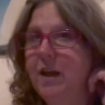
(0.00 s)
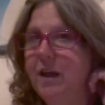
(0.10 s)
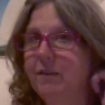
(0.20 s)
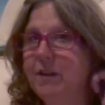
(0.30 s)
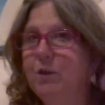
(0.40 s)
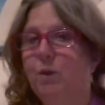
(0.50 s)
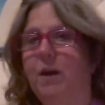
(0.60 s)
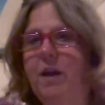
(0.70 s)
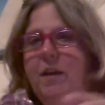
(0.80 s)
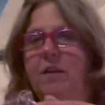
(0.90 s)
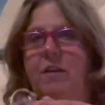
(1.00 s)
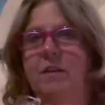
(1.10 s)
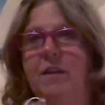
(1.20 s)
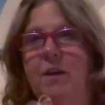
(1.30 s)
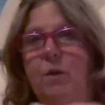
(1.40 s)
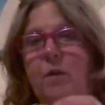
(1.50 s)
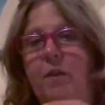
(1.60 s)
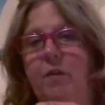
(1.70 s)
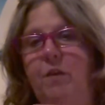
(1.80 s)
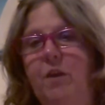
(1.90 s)
And this way I can just tell where
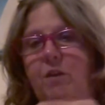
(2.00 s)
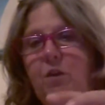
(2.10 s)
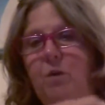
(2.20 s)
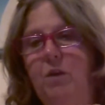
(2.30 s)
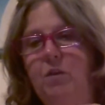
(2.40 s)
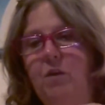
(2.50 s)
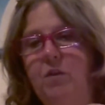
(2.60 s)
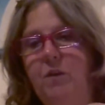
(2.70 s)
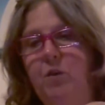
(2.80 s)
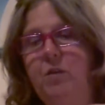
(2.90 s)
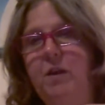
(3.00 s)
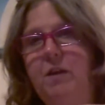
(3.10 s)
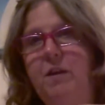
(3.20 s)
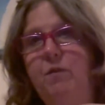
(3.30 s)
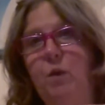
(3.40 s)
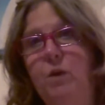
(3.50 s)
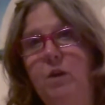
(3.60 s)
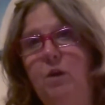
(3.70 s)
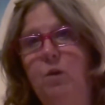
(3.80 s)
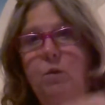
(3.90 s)
the 32 rows are. So there's 64
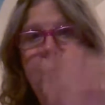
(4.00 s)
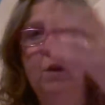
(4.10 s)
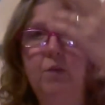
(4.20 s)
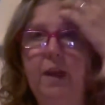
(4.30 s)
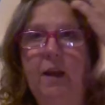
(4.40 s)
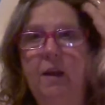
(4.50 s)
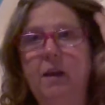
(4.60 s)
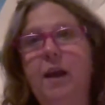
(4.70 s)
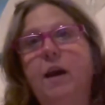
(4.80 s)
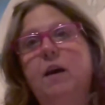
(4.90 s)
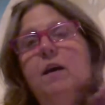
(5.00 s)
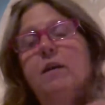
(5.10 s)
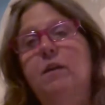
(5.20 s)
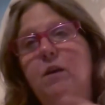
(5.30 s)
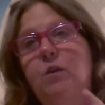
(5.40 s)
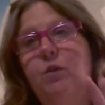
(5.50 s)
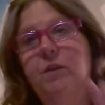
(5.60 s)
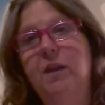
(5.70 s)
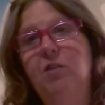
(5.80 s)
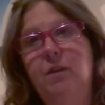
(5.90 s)
total rows, total
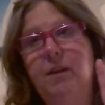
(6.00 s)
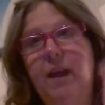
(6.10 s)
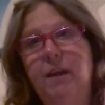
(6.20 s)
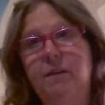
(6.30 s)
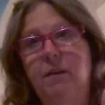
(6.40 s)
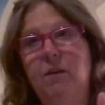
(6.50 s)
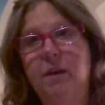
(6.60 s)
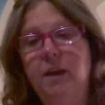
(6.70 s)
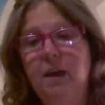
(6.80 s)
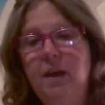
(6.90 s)
stitches cast on.